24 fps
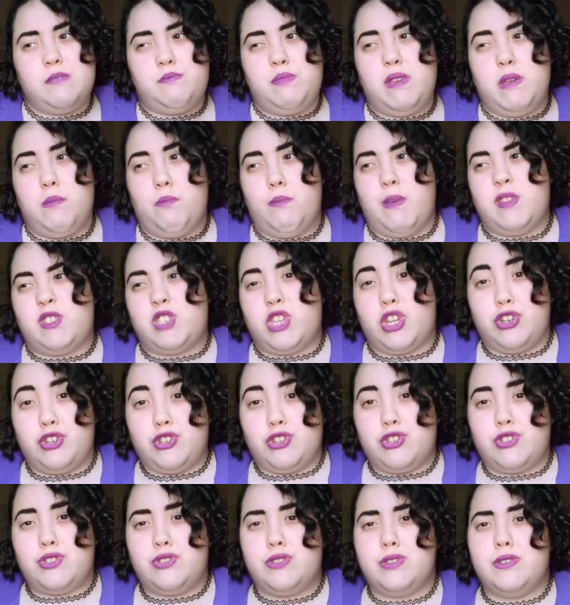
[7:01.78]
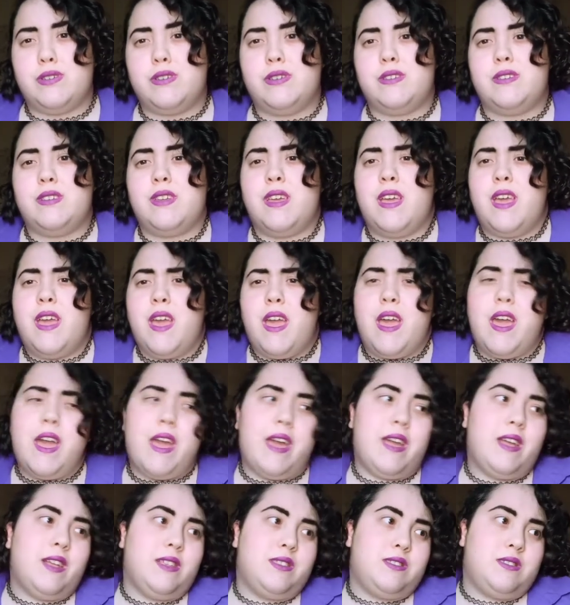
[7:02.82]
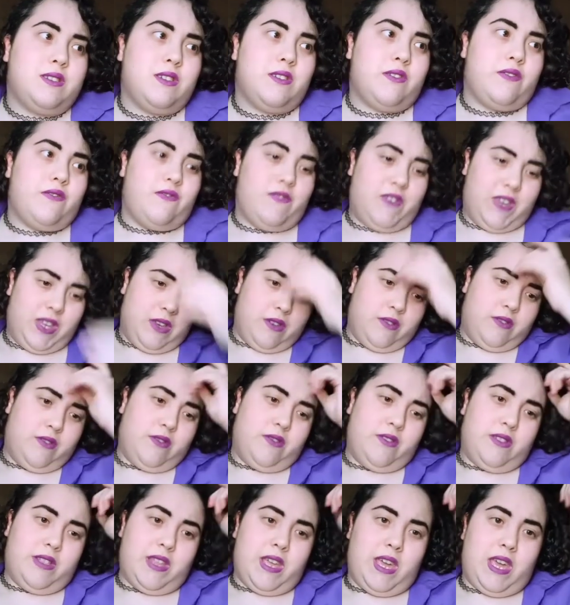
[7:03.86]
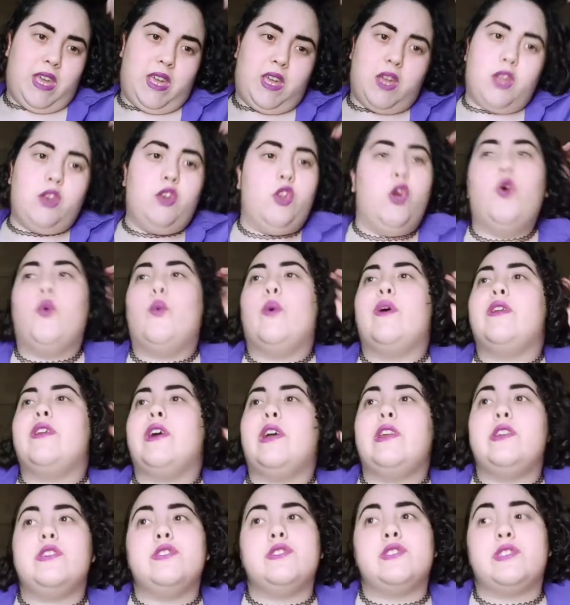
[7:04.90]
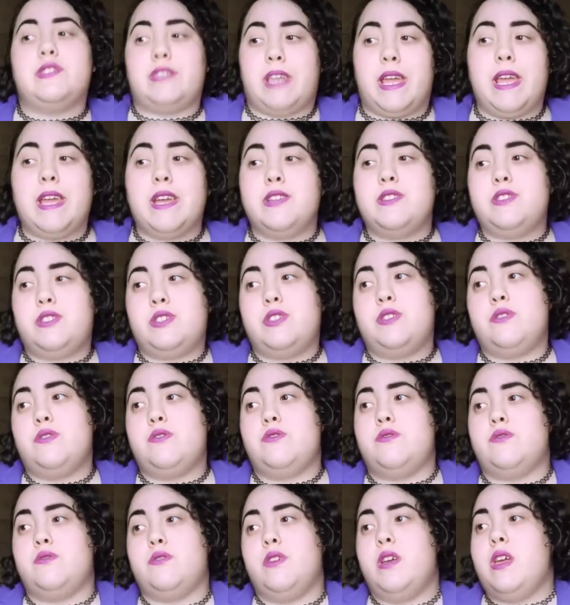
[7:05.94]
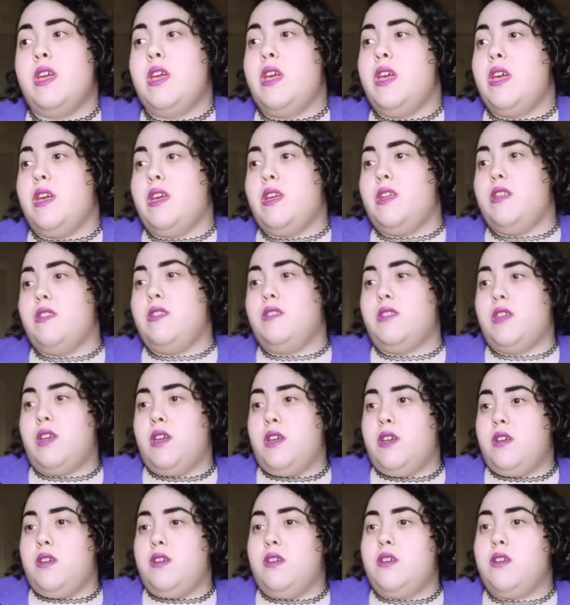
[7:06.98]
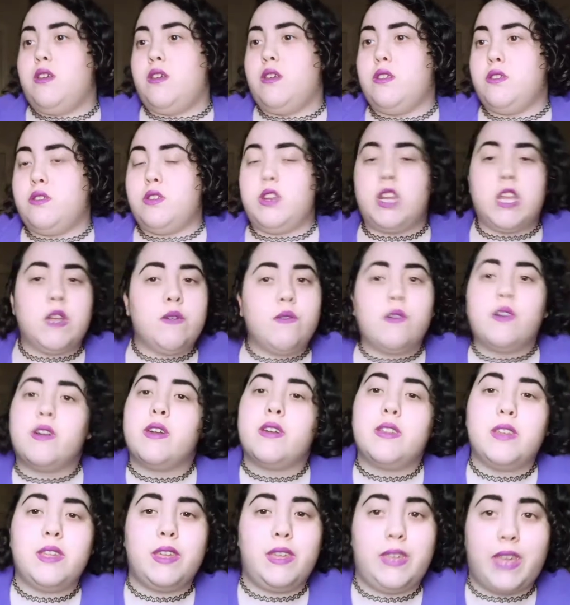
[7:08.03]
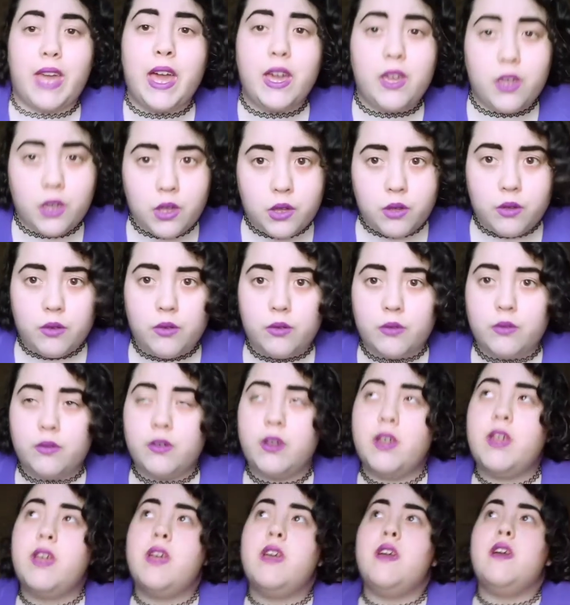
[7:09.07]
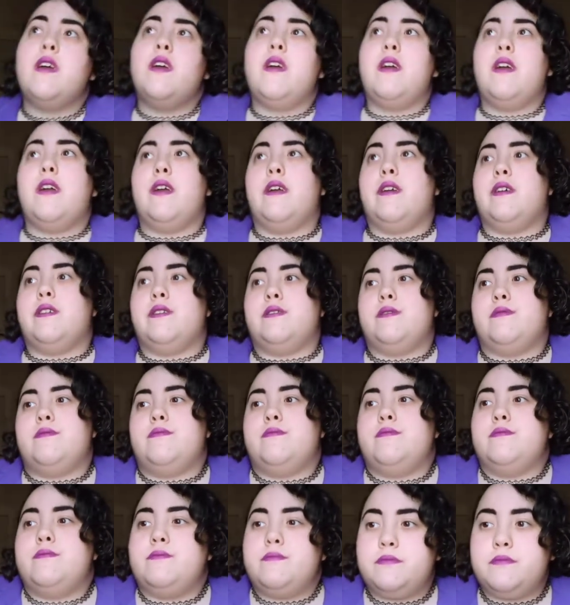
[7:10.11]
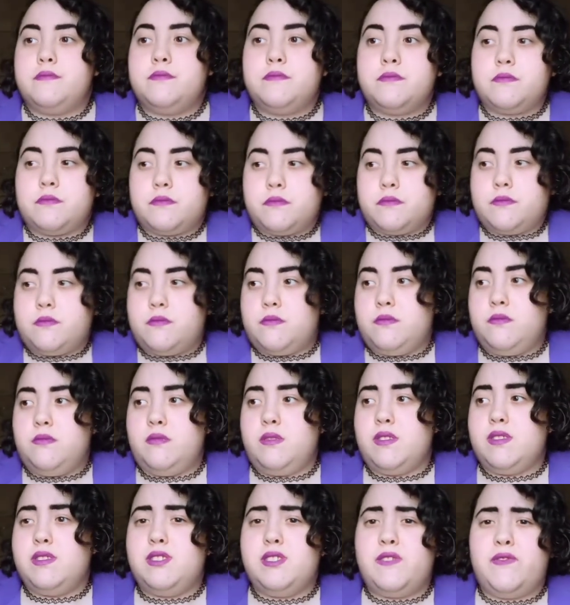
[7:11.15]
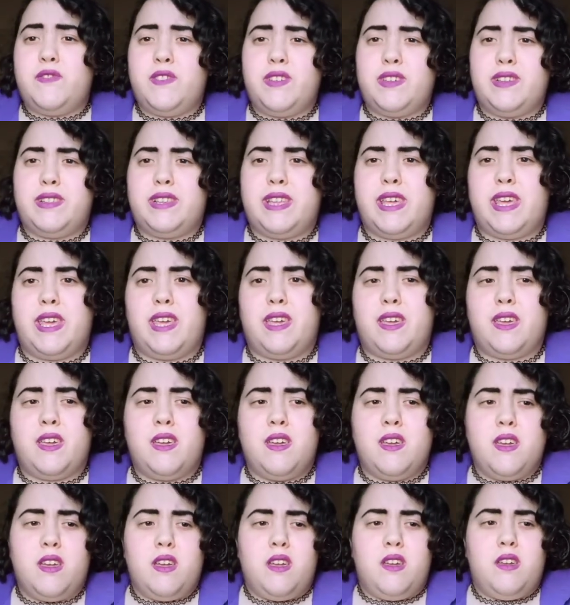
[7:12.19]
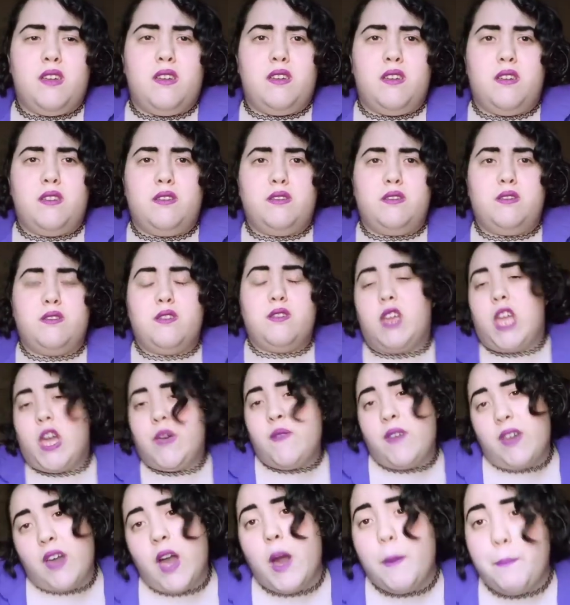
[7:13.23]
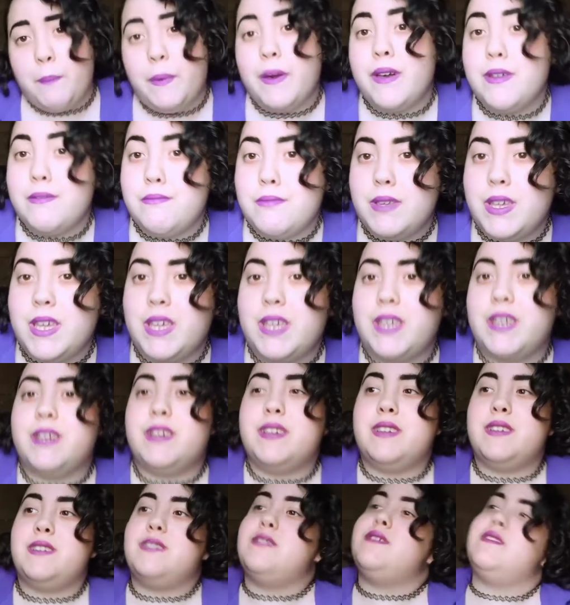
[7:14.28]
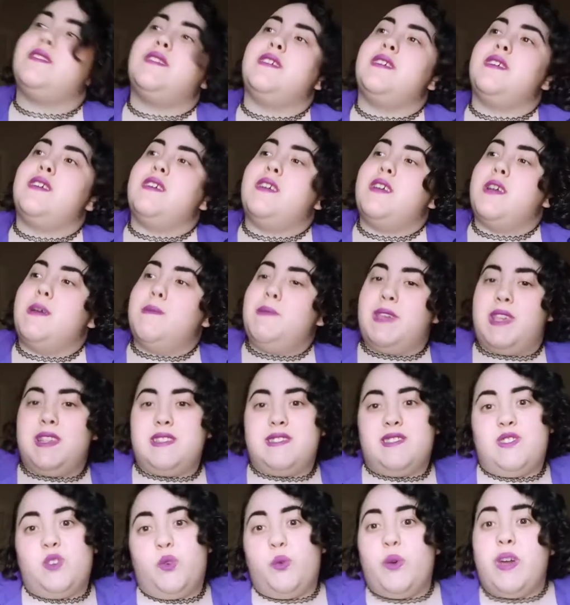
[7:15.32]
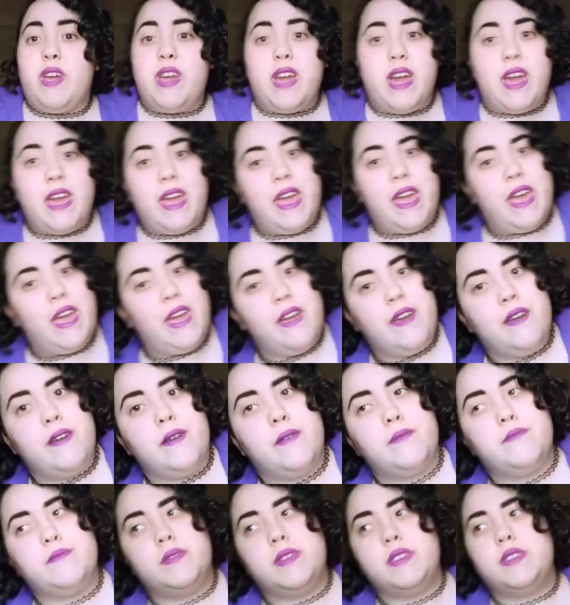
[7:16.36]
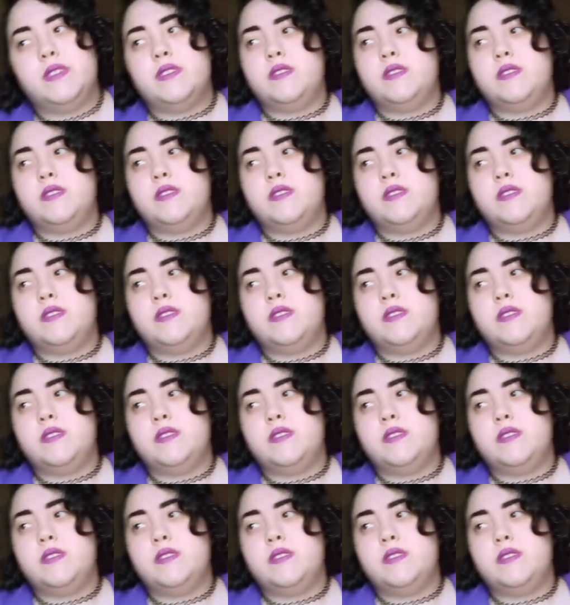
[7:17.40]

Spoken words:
to be misunderstood, and to feel like no one understands you, and that they're never gonna get you, and to feel like they're giving up on me because of the way I am.